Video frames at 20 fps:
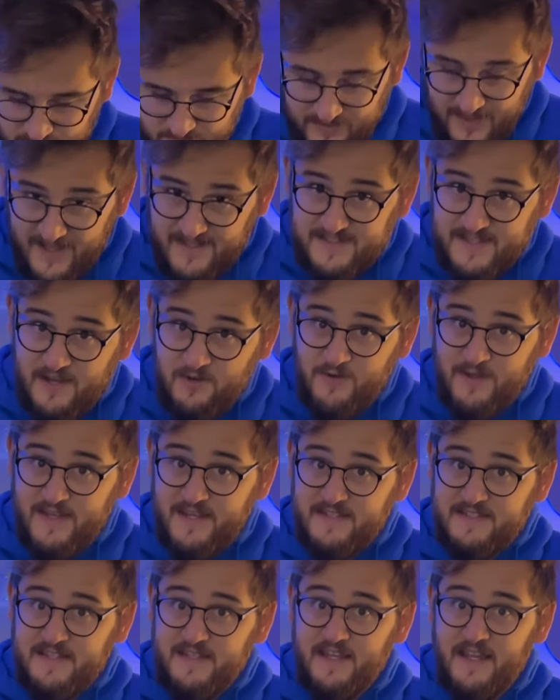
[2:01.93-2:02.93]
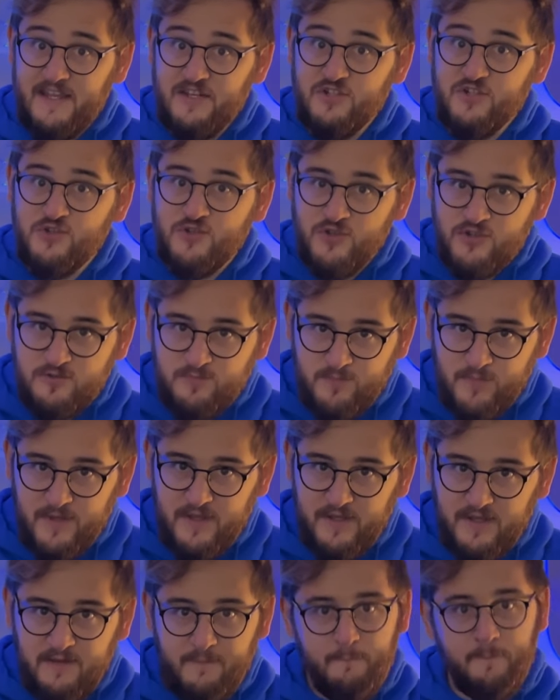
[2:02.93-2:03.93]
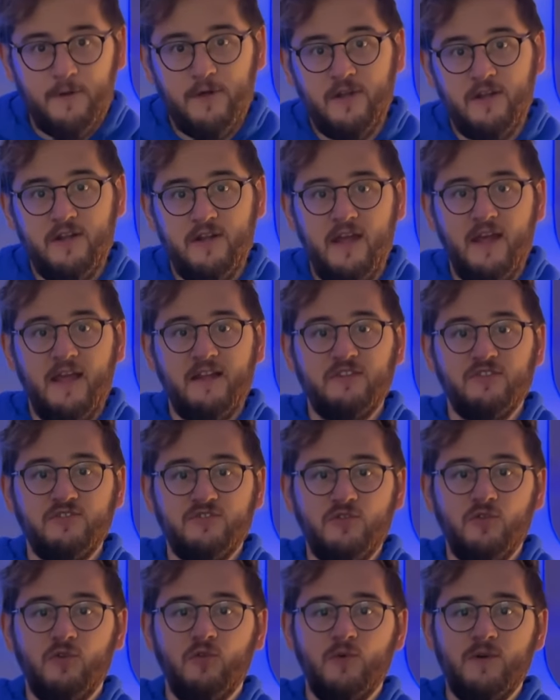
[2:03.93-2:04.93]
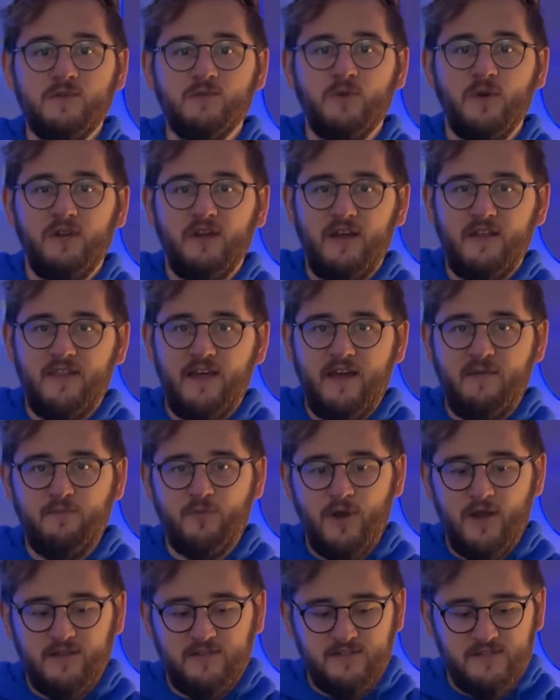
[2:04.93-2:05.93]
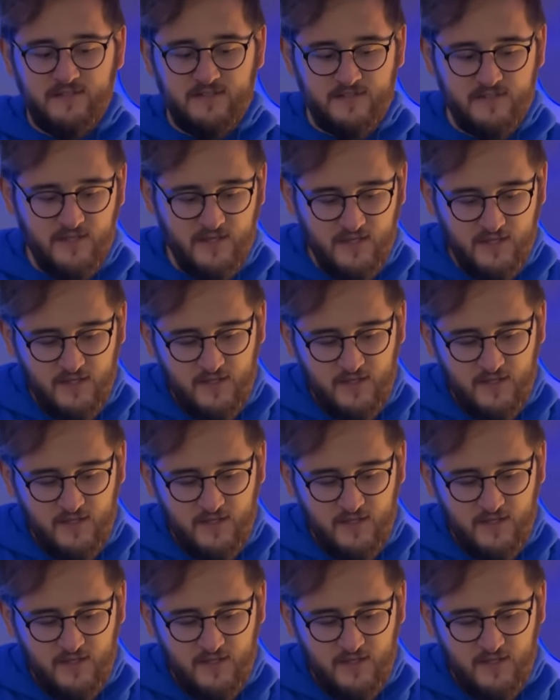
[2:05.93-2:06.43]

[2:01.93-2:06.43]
That's how easy it should be, but doesn't always work like that in practice.